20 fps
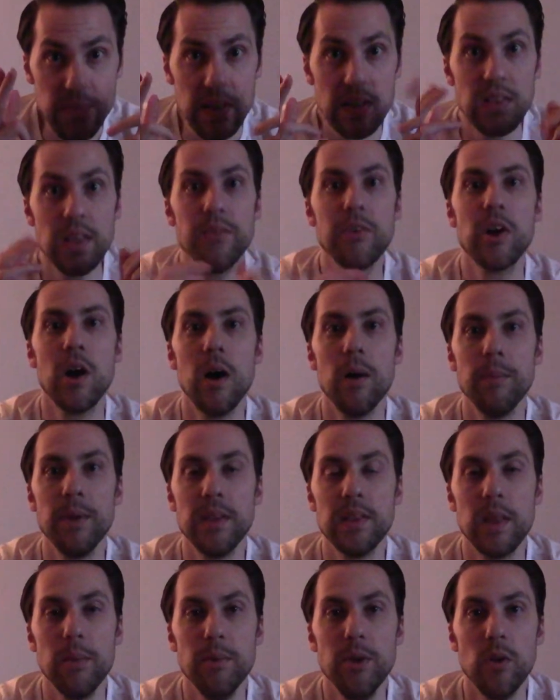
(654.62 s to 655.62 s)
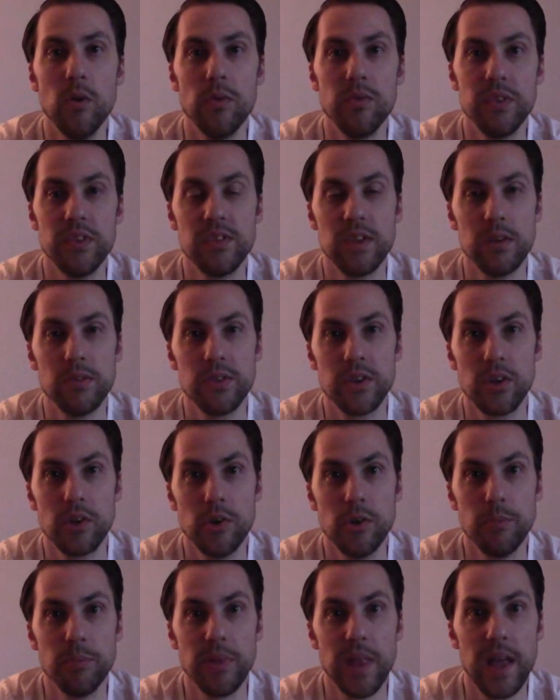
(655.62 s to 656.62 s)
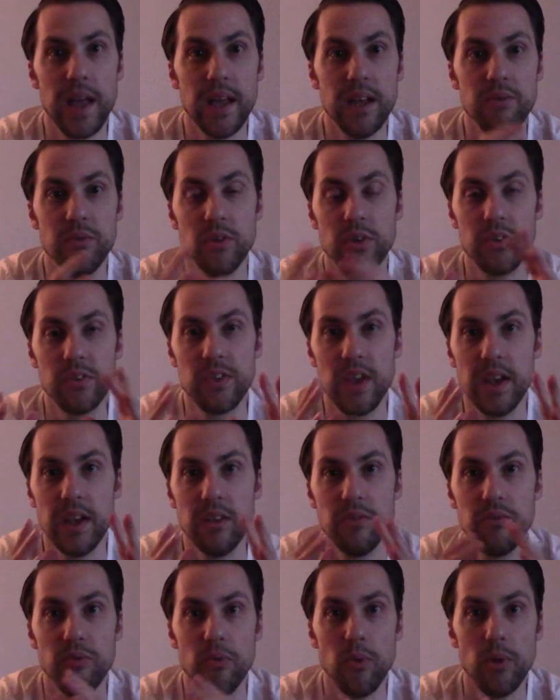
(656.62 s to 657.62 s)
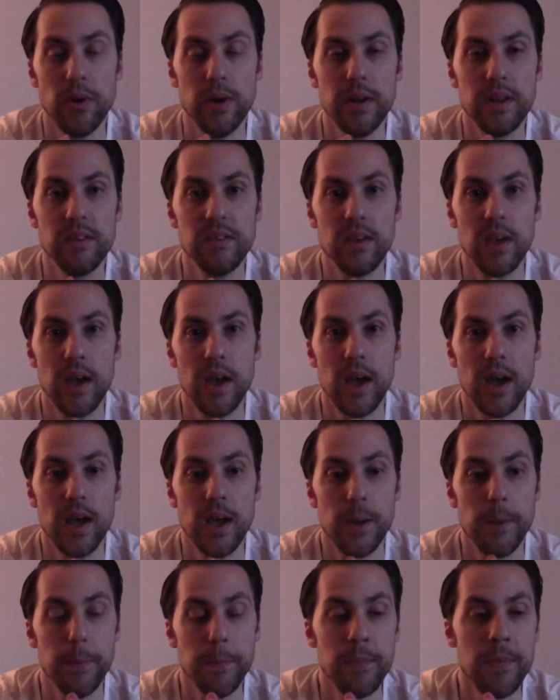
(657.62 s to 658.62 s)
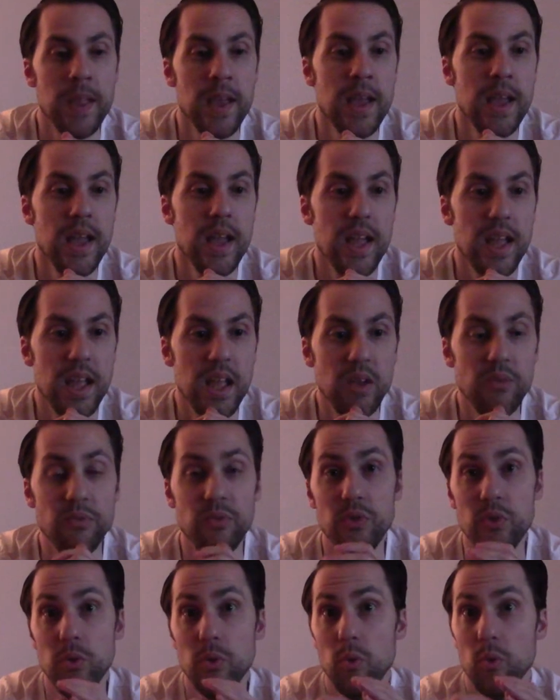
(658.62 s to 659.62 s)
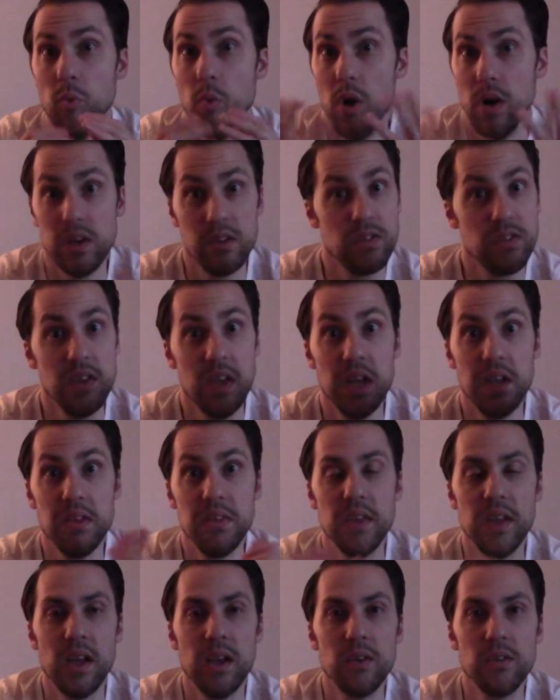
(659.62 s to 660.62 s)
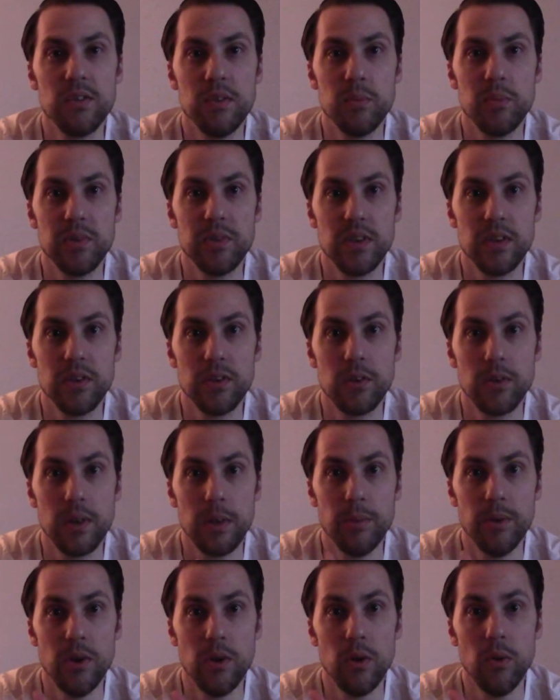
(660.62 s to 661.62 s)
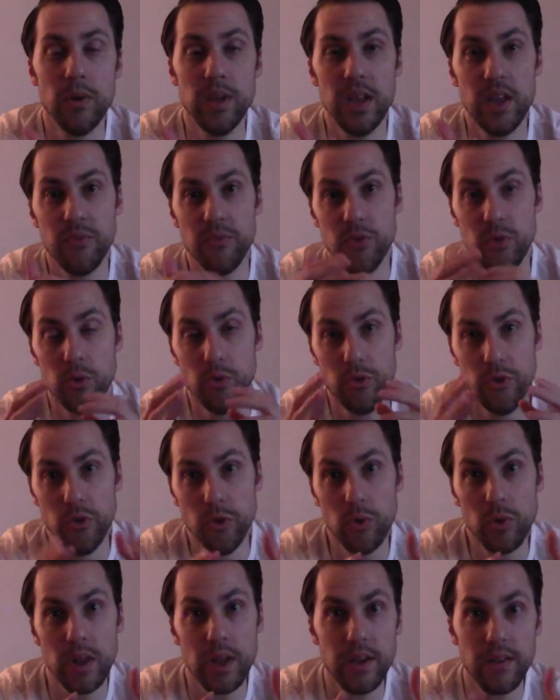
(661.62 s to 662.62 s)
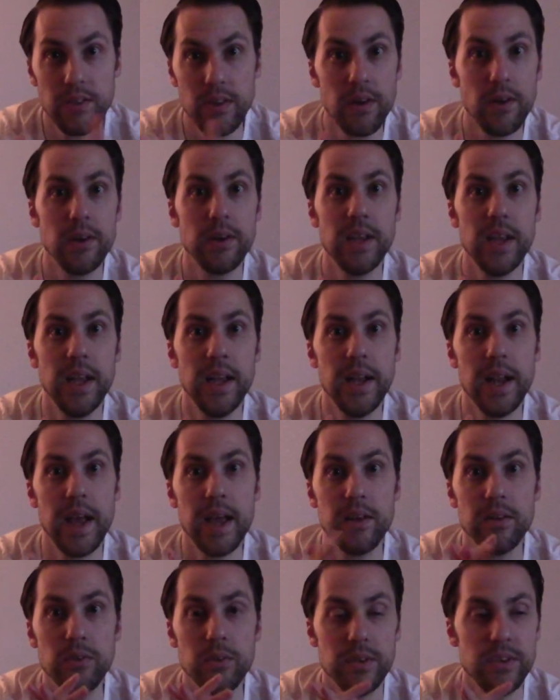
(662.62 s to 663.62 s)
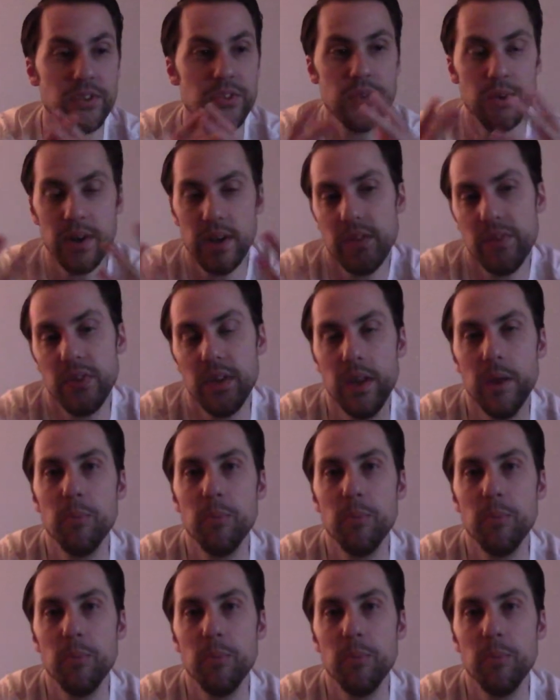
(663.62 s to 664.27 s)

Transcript: leave a comment. Let me know if this sounds like a good plan, if you're excited for it. Um, if you want to see anything else in particular, let me know. If you do like the arcade angle, is there anything